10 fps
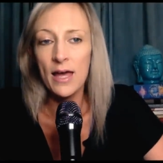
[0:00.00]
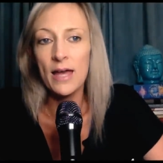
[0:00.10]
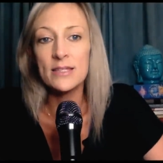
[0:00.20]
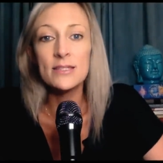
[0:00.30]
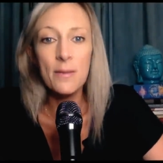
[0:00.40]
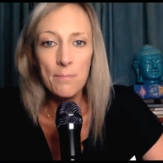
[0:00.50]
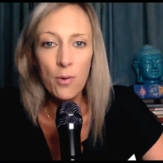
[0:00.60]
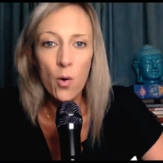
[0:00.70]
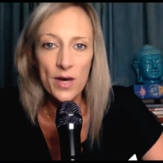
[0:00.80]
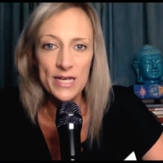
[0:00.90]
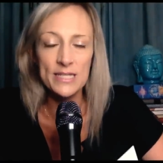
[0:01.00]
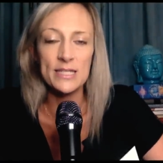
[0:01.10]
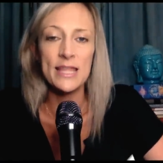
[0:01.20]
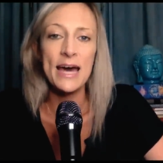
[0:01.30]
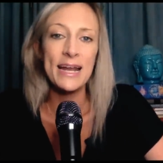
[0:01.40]
at some point,
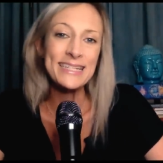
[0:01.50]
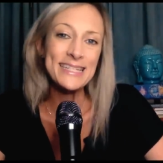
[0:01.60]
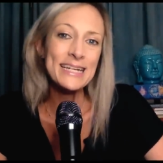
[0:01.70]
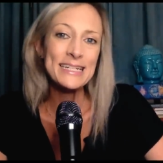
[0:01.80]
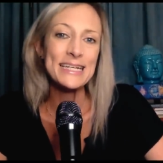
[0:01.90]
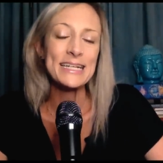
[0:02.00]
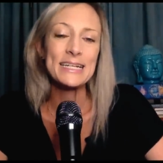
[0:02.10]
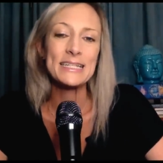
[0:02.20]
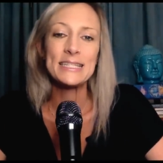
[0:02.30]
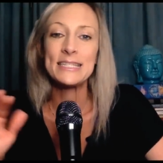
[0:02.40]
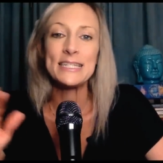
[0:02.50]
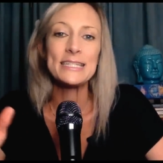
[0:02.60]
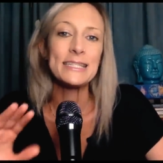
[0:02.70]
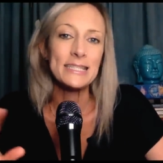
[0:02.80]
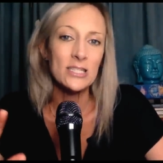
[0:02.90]
that identity
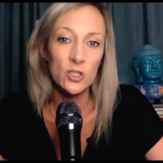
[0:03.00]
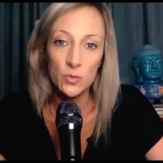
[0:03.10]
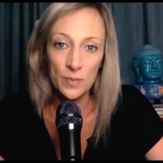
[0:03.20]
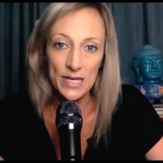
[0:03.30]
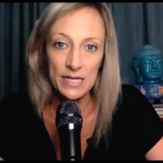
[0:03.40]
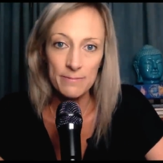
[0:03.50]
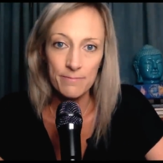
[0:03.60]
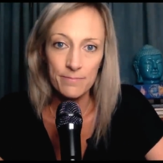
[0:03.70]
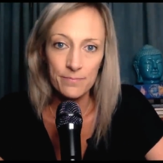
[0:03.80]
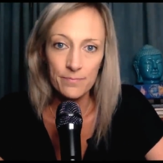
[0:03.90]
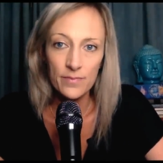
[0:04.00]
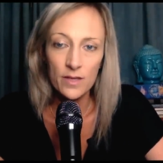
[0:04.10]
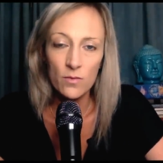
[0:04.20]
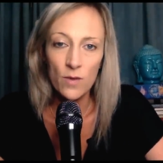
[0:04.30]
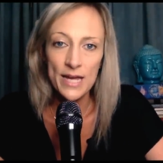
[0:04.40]
ceases to be
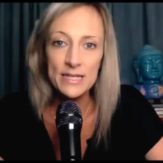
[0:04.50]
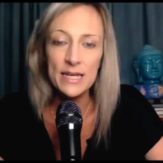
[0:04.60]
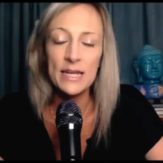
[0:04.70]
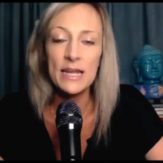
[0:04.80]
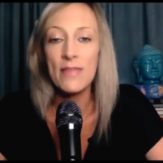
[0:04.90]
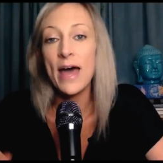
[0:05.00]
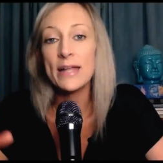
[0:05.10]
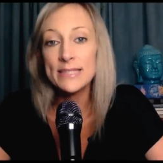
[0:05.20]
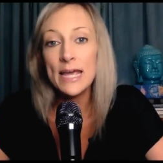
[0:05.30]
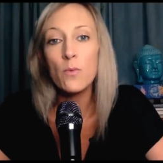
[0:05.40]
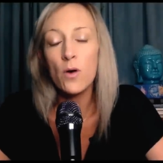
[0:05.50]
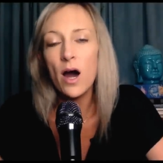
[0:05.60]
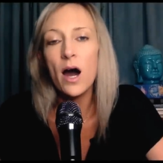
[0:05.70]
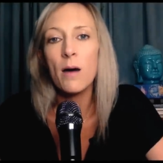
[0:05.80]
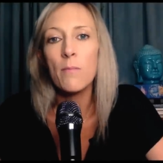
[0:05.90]
right and and that day will
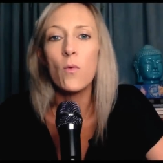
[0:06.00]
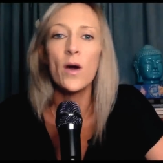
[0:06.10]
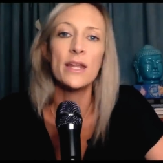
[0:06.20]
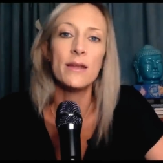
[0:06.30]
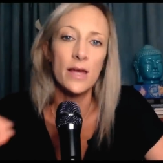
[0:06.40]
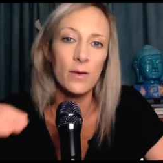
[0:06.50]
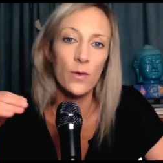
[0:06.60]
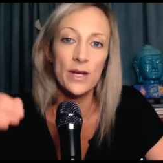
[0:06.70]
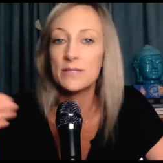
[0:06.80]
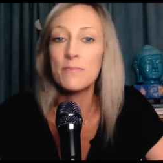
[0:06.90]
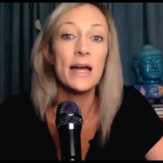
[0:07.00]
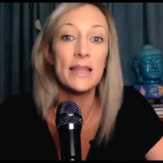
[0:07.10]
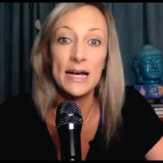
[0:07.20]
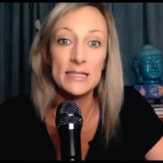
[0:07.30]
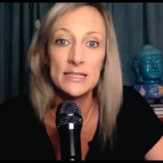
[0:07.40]
come when eh, when it's my
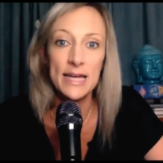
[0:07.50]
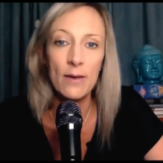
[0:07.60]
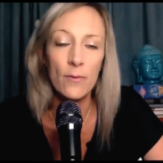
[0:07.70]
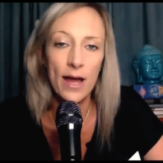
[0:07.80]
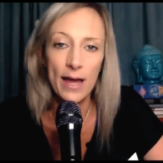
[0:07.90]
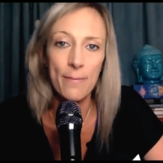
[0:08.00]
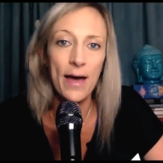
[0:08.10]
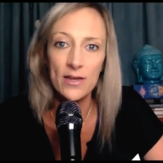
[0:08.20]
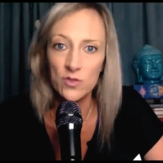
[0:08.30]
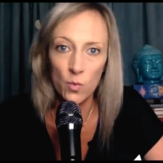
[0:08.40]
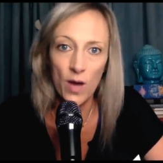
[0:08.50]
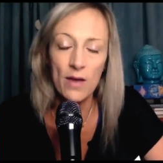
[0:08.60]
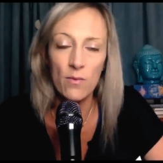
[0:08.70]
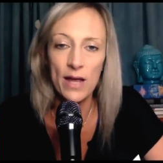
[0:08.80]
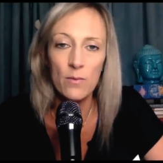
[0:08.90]
last day when i pass
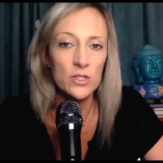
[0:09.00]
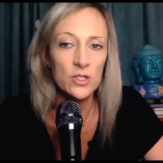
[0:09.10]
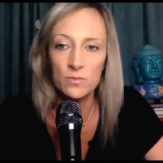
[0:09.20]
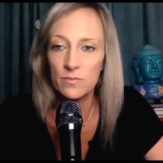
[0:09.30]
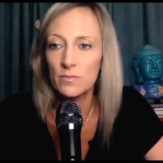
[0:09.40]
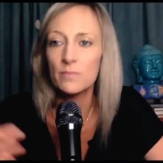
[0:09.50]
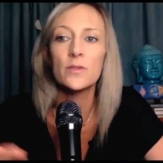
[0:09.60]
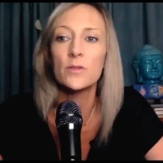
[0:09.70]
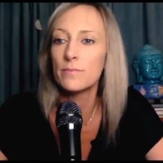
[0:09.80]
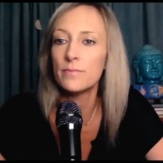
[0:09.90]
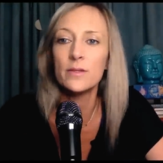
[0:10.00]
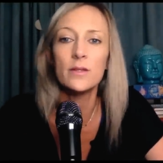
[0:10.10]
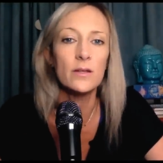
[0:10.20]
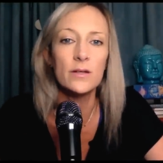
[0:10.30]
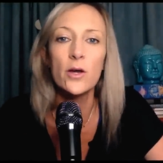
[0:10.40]
away right which mm,
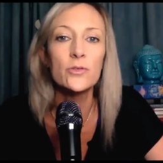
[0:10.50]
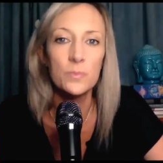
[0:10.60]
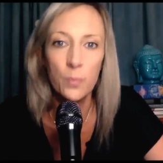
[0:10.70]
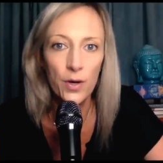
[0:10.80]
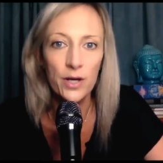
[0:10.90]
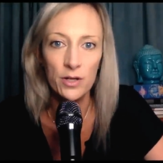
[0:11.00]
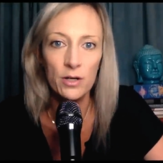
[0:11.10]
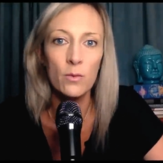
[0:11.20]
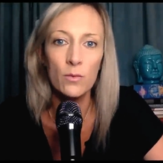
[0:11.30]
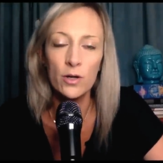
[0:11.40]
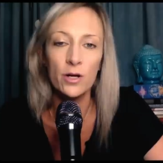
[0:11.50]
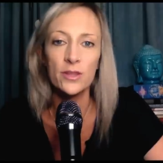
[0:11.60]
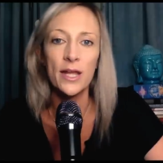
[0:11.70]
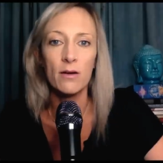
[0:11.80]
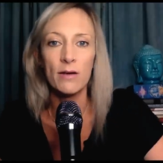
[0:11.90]
no spoiler
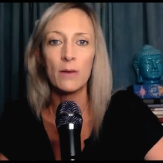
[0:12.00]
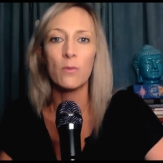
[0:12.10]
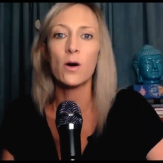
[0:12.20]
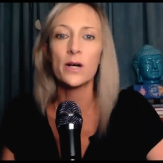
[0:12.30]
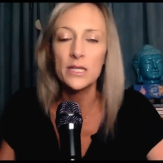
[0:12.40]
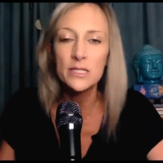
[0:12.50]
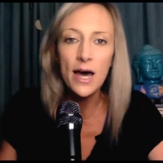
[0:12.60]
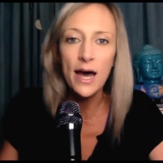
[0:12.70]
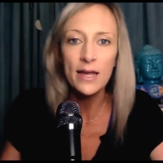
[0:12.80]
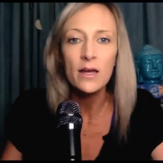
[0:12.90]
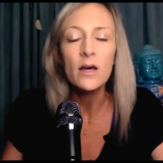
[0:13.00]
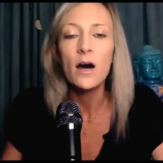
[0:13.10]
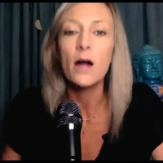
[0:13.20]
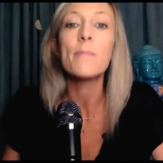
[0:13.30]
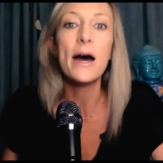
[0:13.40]
alert there right we're all going to die
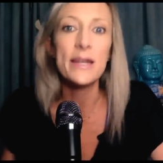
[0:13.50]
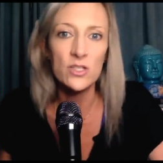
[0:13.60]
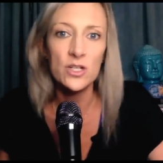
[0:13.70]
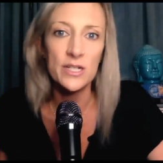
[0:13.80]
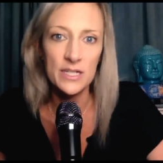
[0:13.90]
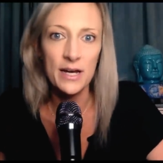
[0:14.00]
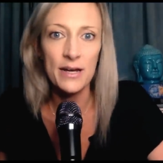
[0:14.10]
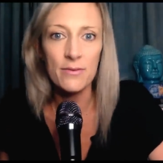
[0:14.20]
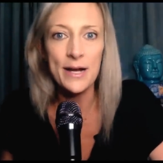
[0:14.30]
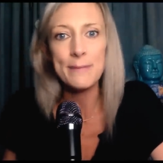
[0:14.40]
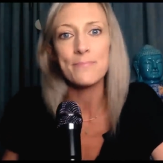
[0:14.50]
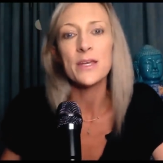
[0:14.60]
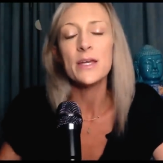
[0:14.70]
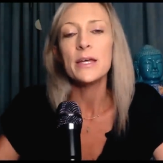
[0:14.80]
our bodies are going to die right